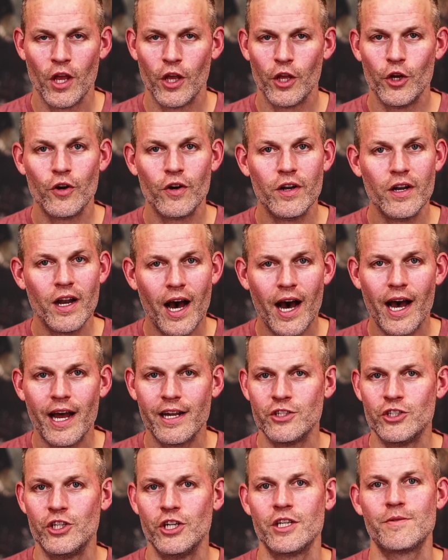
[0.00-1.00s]
You're
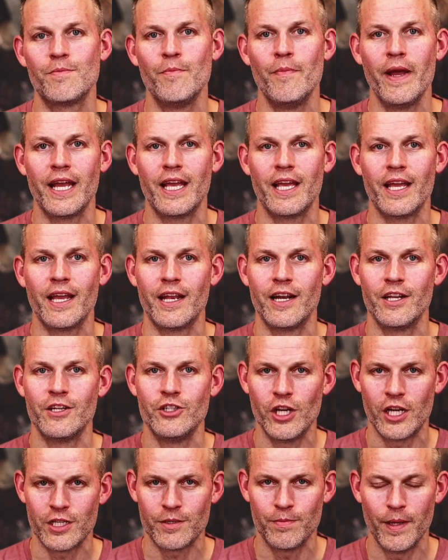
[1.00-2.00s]
not just making an
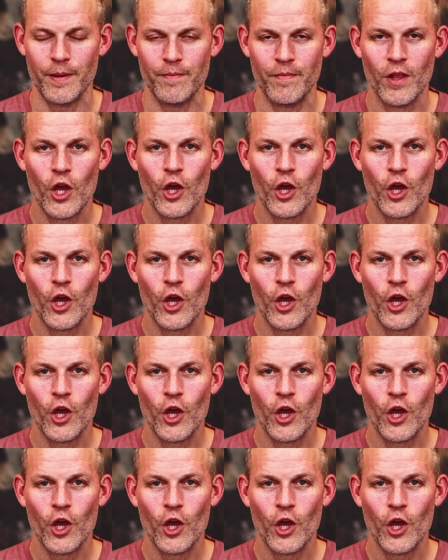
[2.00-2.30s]
adjustment,